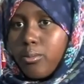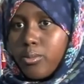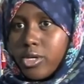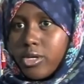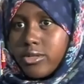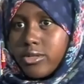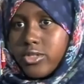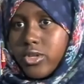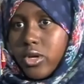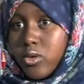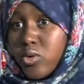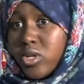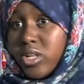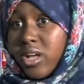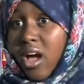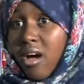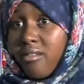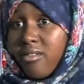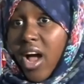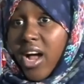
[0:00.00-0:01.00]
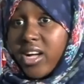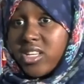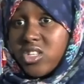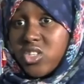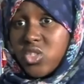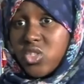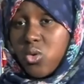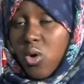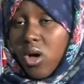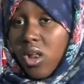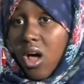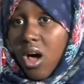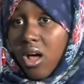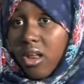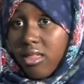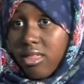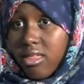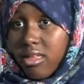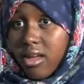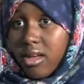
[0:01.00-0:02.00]
because they really have access to a lot
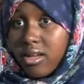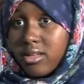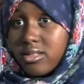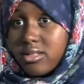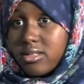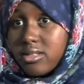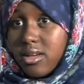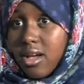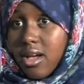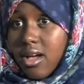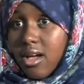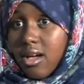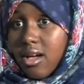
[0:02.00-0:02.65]
of things.